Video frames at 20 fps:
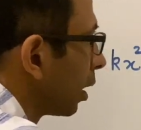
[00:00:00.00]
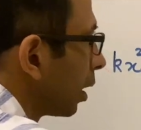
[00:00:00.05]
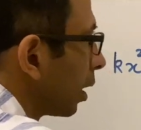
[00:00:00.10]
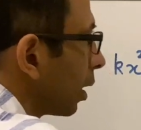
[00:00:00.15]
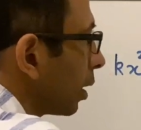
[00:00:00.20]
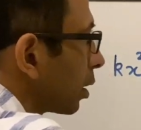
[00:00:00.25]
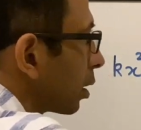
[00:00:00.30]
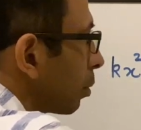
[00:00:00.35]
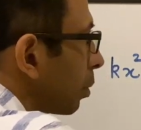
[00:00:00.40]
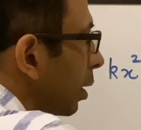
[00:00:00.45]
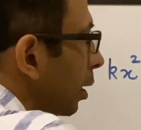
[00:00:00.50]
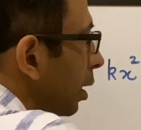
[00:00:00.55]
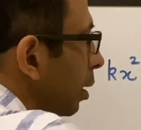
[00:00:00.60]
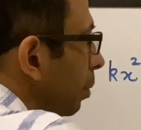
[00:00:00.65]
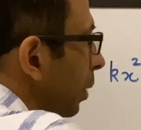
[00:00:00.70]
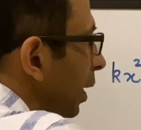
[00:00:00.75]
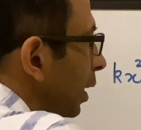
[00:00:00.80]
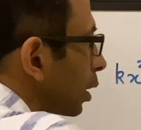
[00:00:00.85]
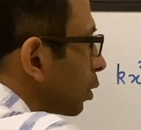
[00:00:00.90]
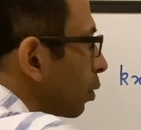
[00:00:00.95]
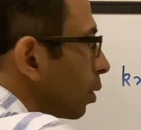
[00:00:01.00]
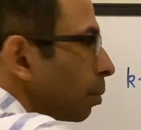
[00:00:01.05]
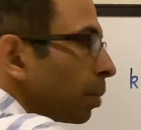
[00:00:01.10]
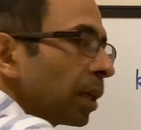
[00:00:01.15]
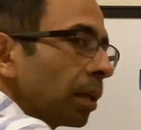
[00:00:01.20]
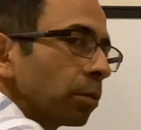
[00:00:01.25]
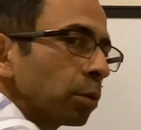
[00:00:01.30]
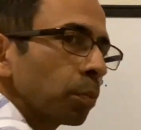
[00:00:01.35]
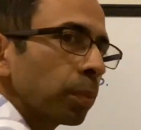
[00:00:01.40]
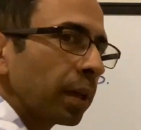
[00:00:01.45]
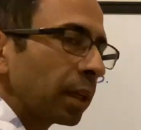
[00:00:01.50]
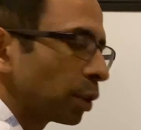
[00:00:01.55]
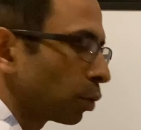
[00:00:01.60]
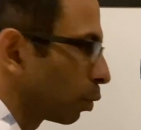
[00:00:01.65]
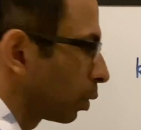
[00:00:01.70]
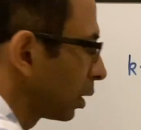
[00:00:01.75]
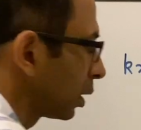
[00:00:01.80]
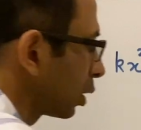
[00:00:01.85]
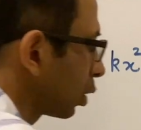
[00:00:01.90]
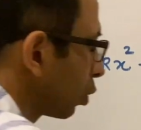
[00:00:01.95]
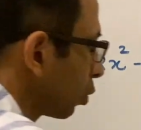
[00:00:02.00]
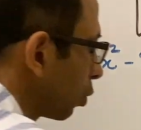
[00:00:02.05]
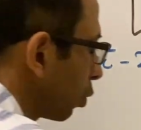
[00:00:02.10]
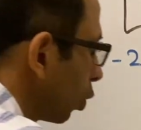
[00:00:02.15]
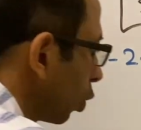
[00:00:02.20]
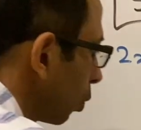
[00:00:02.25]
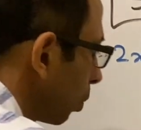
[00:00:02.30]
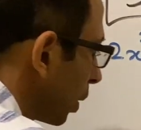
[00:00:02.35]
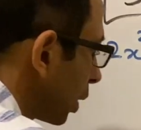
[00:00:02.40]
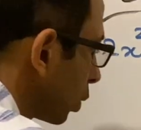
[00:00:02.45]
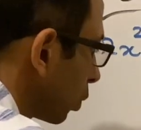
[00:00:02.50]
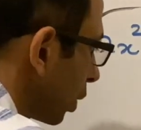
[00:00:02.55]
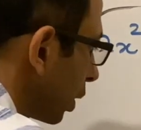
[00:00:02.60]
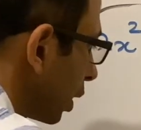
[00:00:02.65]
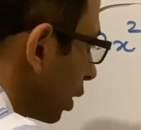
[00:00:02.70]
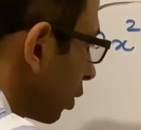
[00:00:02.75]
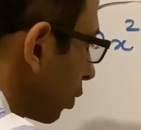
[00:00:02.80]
And similarly, minus 1 becomes plus 1, so 4 plus 1 is